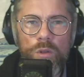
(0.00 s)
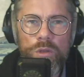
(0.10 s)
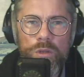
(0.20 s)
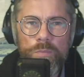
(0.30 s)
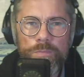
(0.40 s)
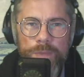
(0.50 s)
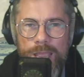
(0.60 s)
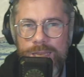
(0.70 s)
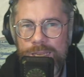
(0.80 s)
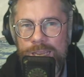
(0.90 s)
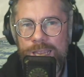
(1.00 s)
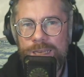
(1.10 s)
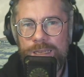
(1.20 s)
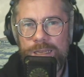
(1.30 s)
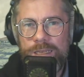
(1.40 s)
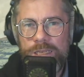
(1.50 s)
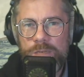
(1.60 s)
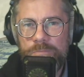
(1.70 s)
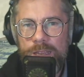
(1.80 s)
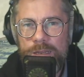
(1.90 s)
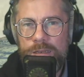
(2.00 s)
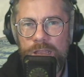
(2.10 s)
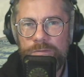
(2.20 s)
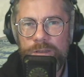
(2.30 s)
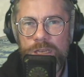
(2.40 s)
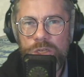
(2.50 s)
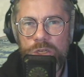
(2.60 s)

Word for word: But, and again, this is by definition.